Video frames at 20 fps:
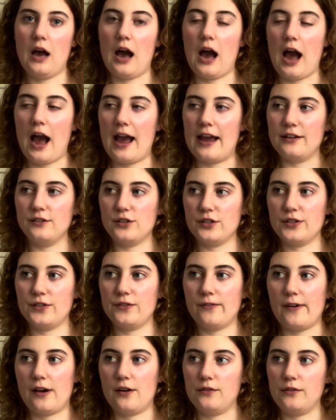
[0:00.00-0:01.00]
I
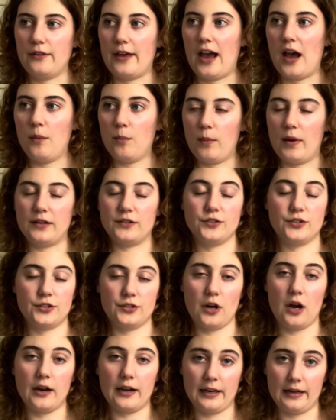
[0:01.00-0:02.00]
just found that much
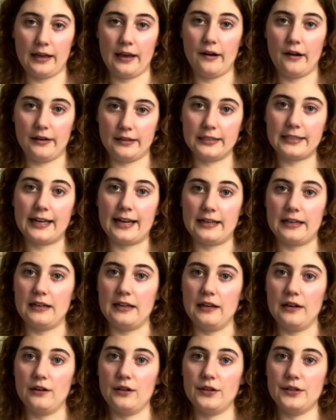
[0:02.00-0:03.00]
stockinette on
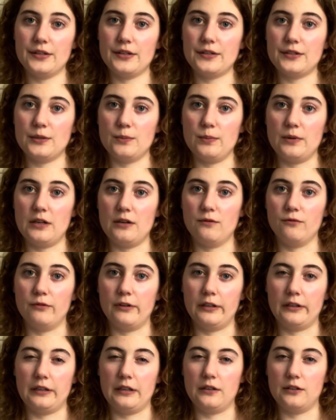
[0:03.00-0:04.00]
tiny needles to be
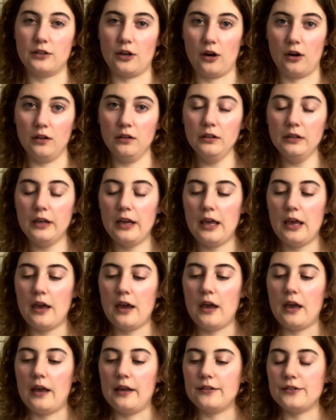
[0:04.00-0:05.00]
really dull.
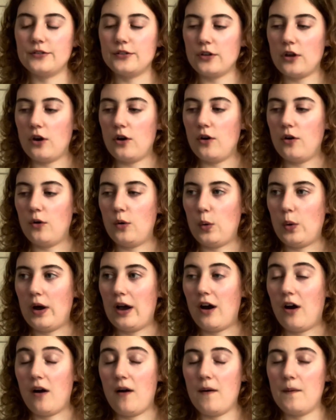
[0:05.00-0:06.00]

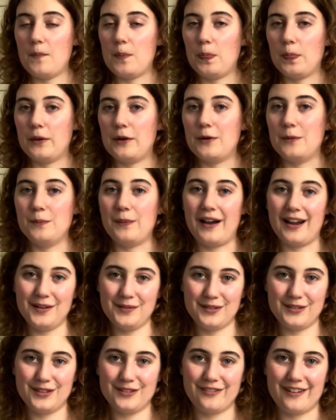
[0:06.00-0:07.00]
So combined
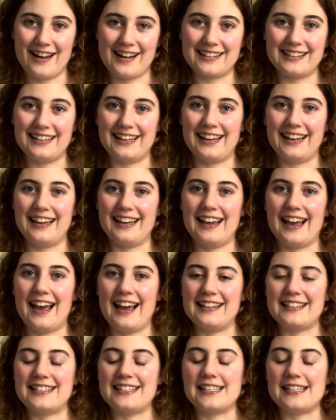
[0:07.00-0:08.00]
with the fact that I
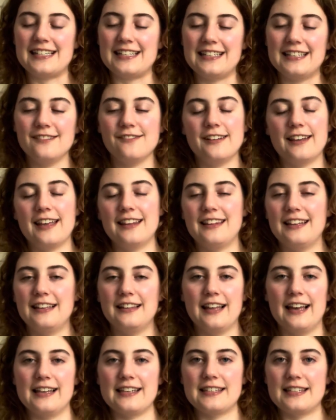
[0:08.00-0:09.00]
had significantly
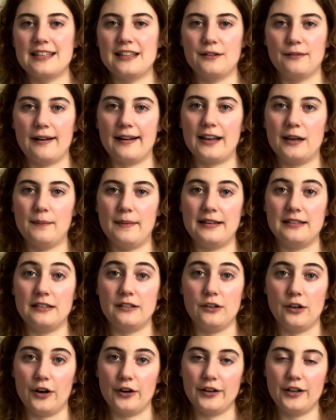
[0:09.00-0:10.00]
less than the
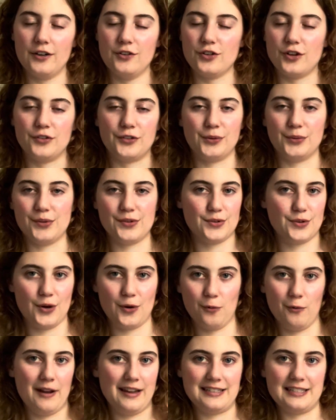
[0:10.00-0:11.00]
recommended yardage and there was
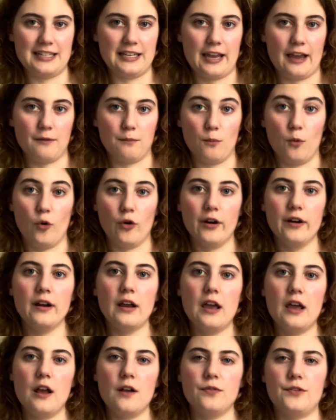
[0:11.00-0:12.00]
no way to get more,
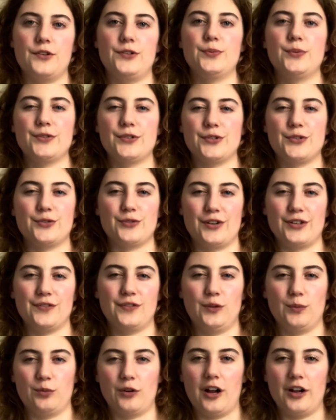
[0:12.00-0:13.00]
this was a
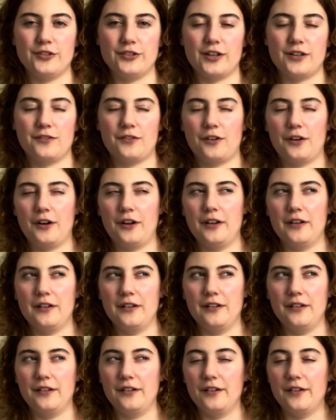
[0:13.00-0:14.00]
stressful project for a
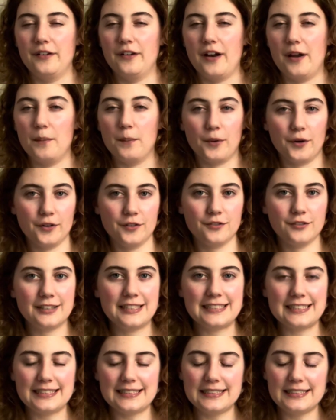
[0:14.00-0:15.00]
number of
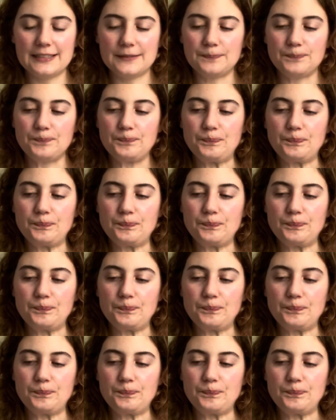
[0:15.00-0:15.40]
reasons.